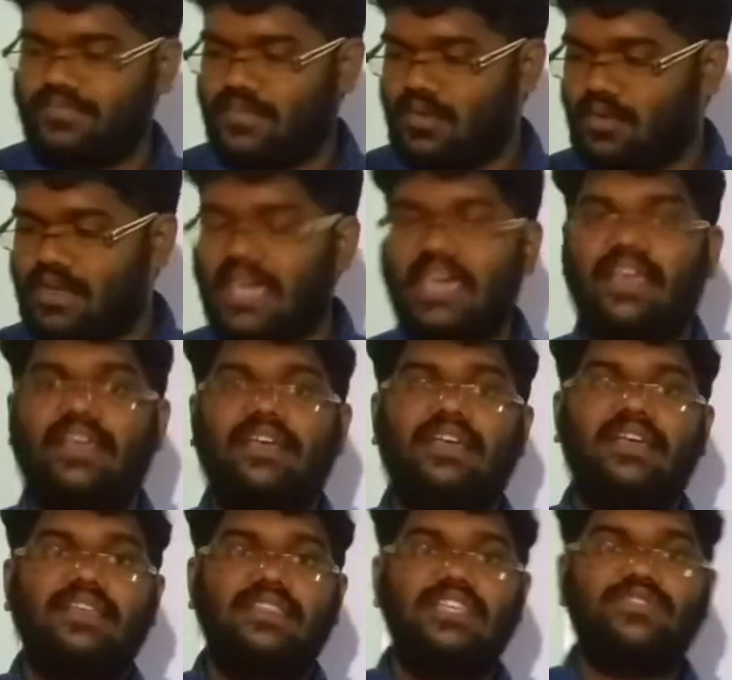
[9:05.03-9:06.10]
Okay.
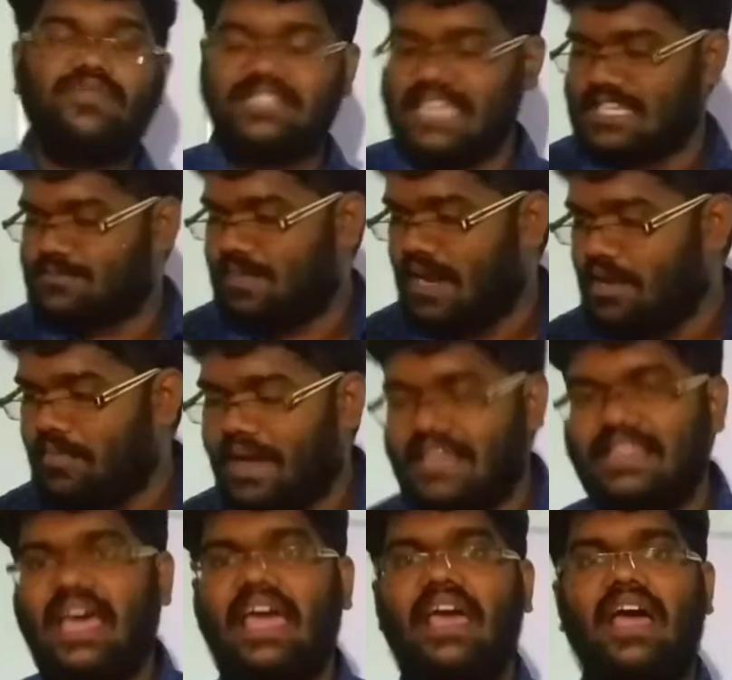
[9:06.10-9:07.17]
This was explained by
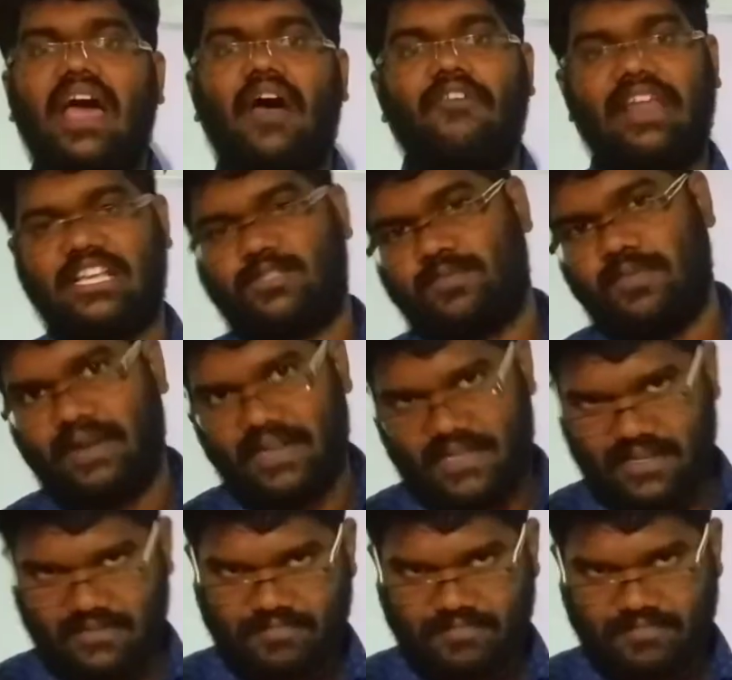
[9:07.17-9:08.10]
our experiment.